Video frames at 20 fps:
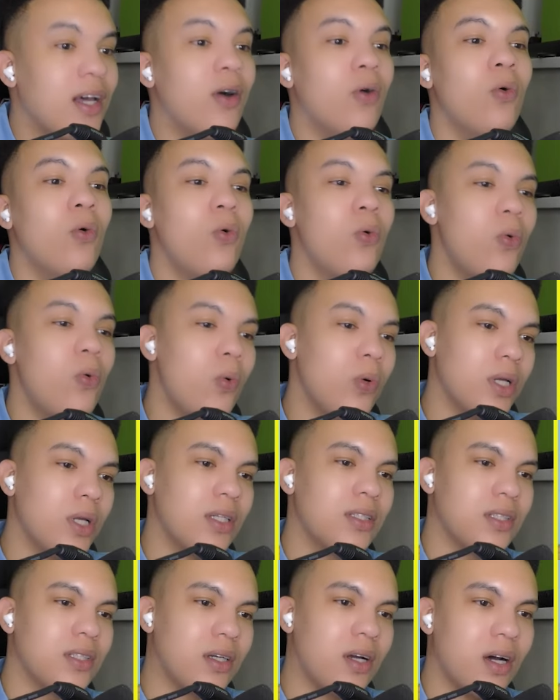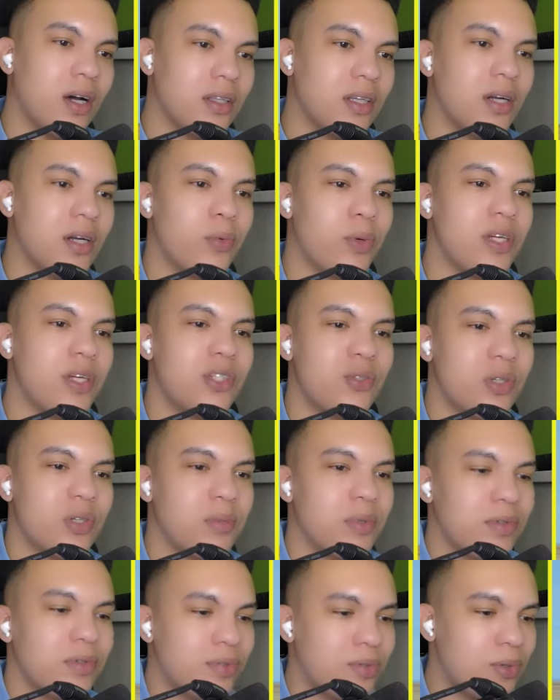Oh, that's the car that I raced with
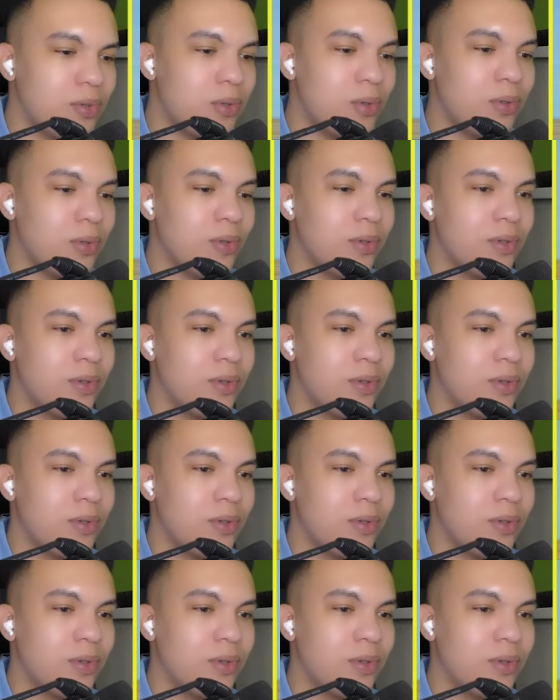before.